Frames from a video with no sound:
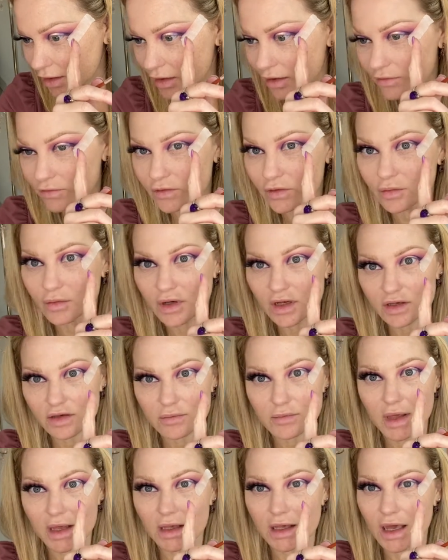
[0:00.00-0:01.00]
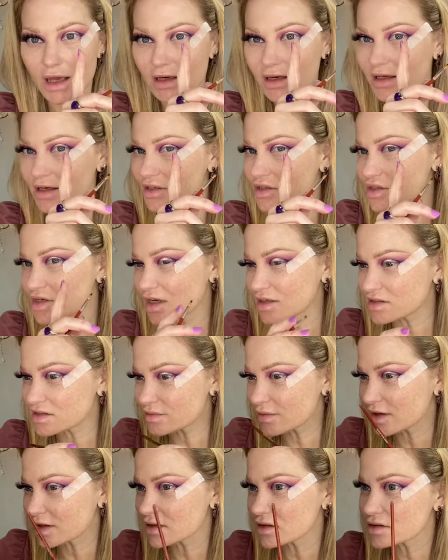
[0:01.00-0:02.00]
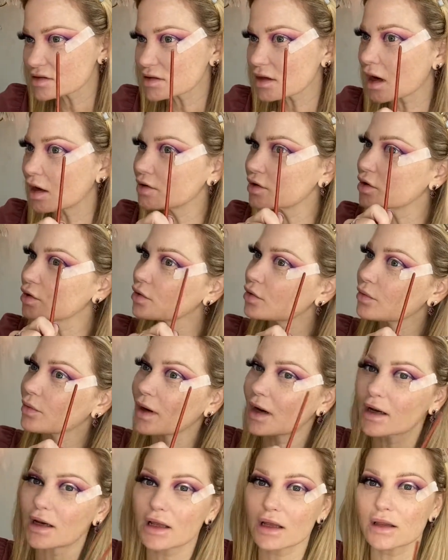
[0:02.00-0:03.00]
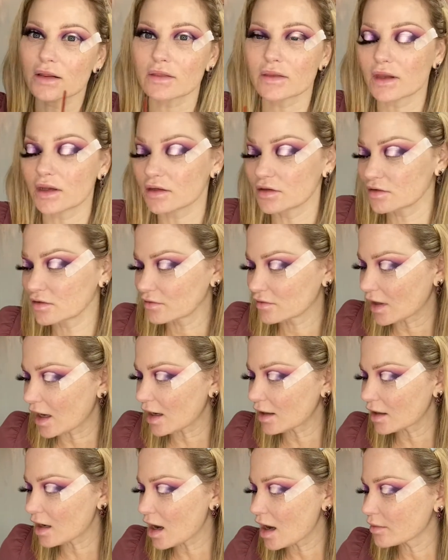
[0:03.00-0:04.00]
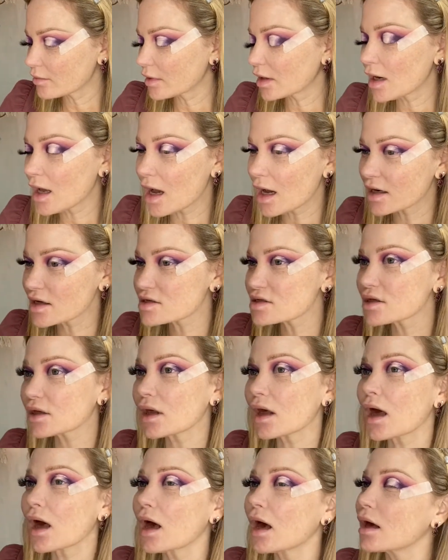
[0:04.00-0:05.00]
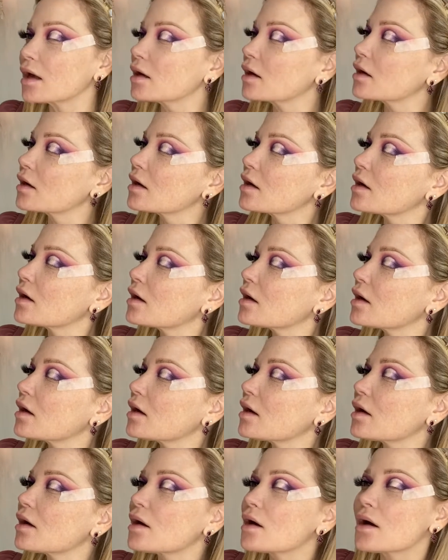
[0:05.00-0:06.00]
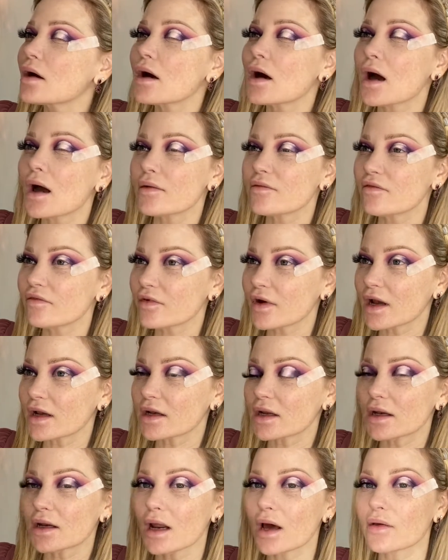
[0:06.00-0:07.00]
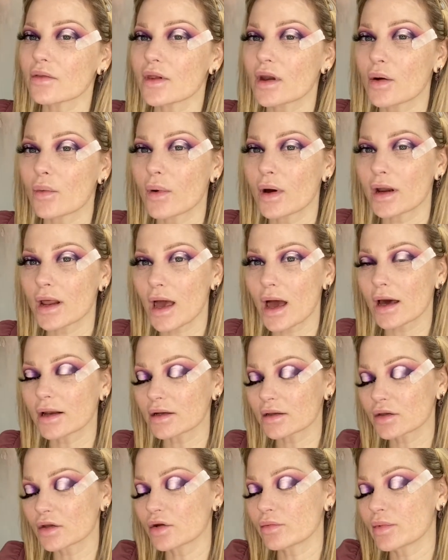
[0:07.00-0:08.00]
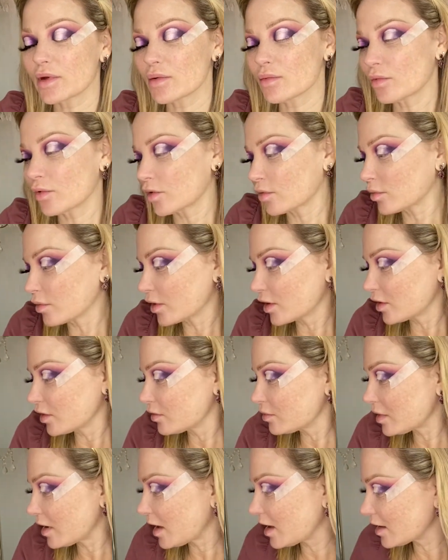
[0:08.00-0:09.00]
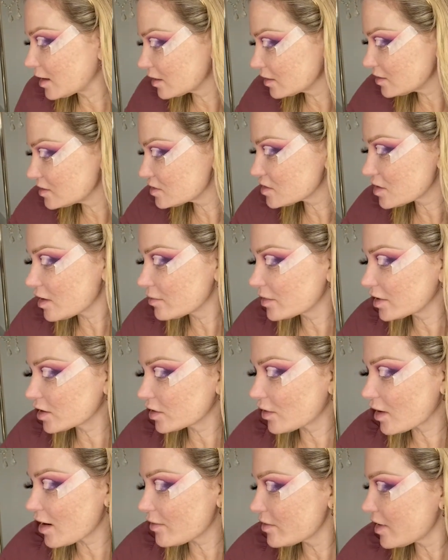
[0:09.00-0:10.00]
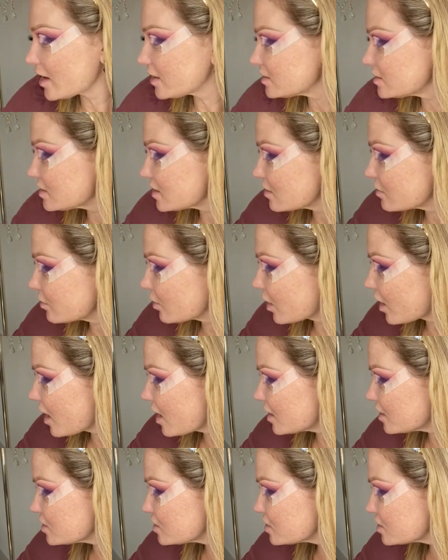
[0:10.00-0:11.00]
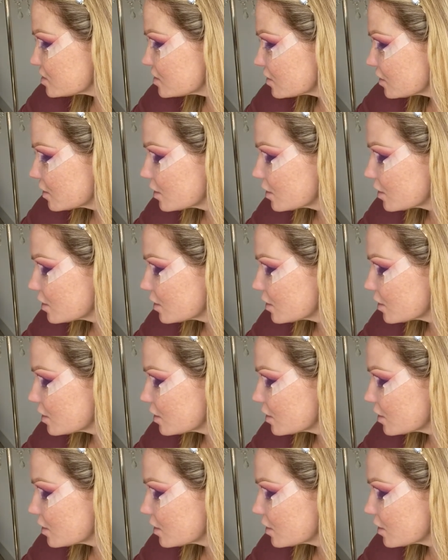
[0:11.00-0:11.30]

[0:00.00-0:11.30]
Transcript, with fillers: if you need to make any adjustments on your gradient, then do that. I'm gonna actually add, I'm finding now that I wanna add a little bit more Royal Pain, so I'm gonna grab that same brush